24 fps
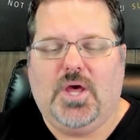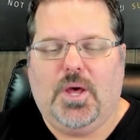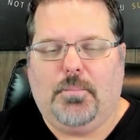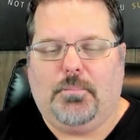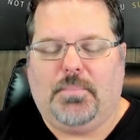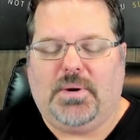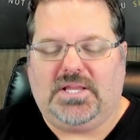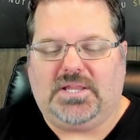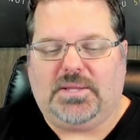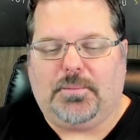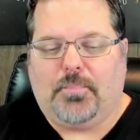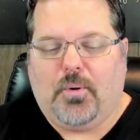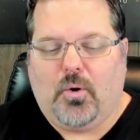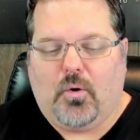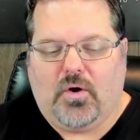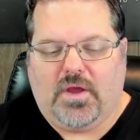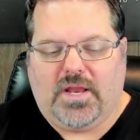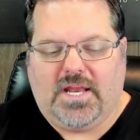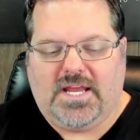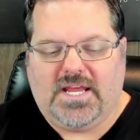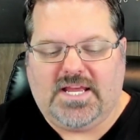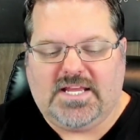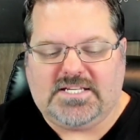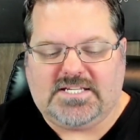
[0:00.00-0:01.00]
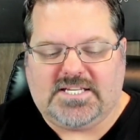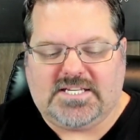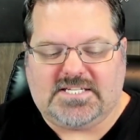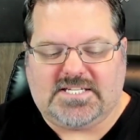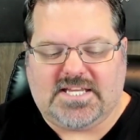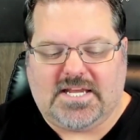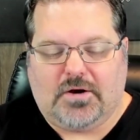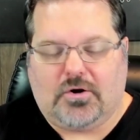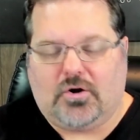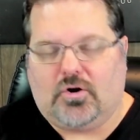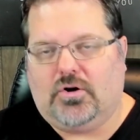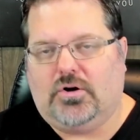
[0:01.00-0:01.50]
But the point is
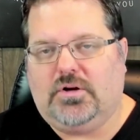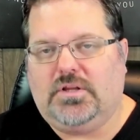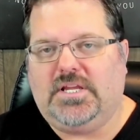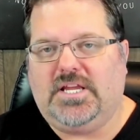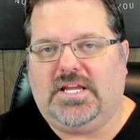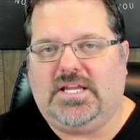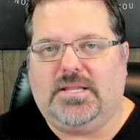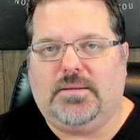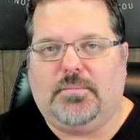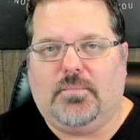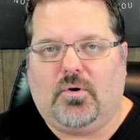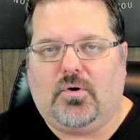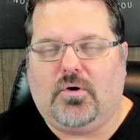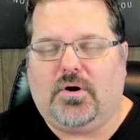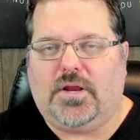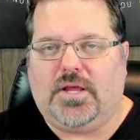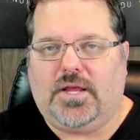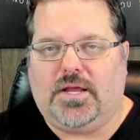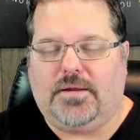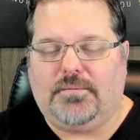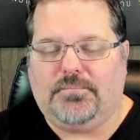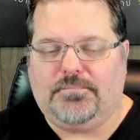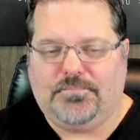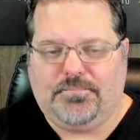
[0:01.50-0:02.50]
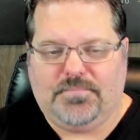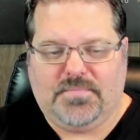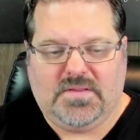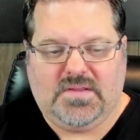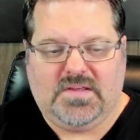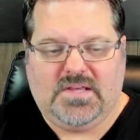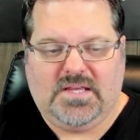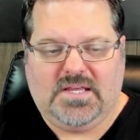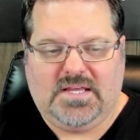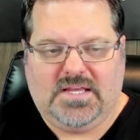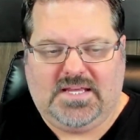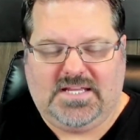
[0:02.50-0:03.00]
that early in the morning
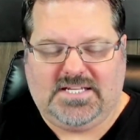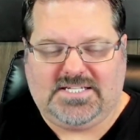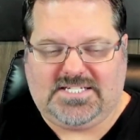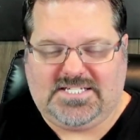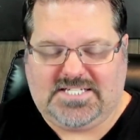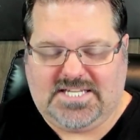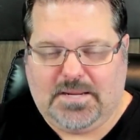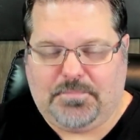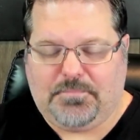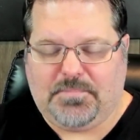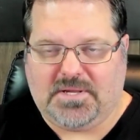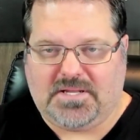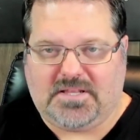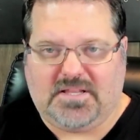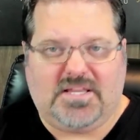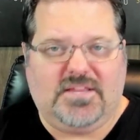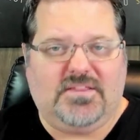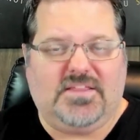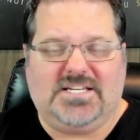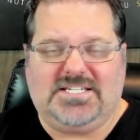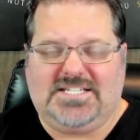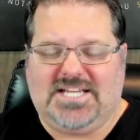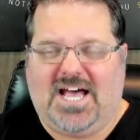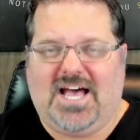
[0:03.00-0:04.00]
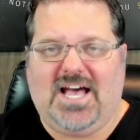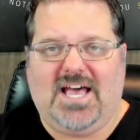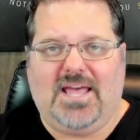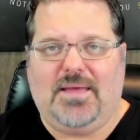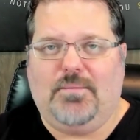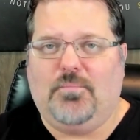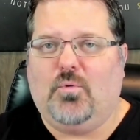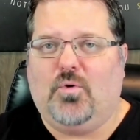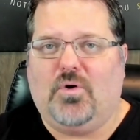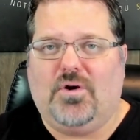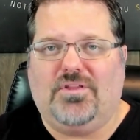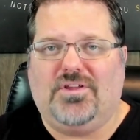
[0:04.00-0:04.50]
is typically the
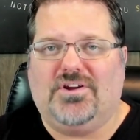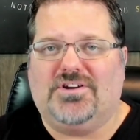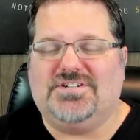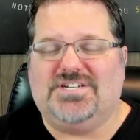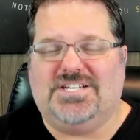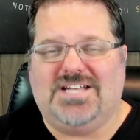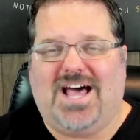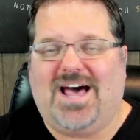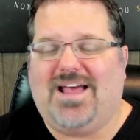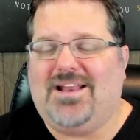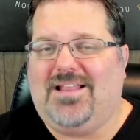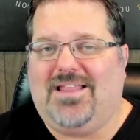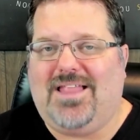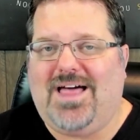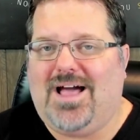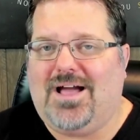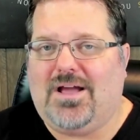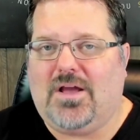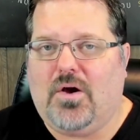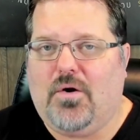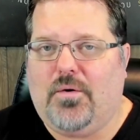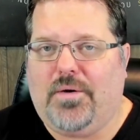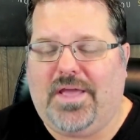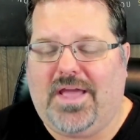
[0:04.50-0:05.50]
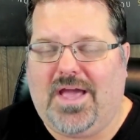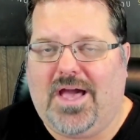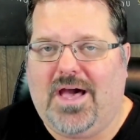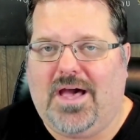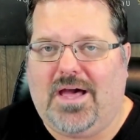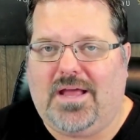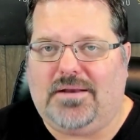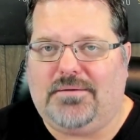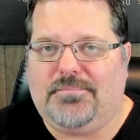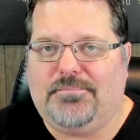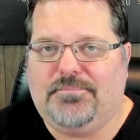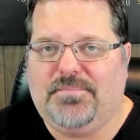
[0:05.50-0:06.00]
time where there's not a lot going
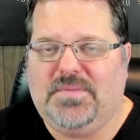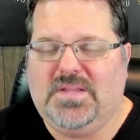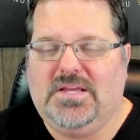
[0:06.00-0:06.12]
on.